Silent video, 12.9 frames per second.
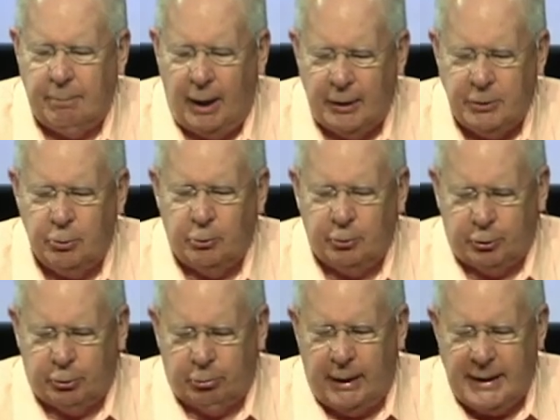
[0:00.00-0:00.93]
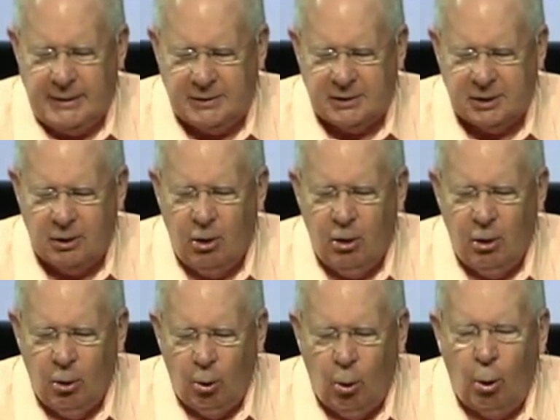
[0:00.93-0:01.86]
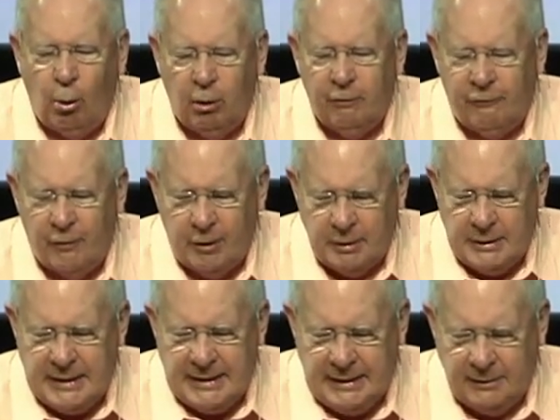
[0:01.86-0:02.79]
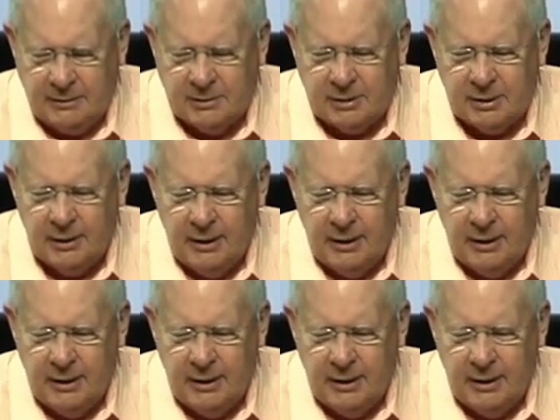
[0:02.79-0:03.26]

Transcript: by your grace all of our needs,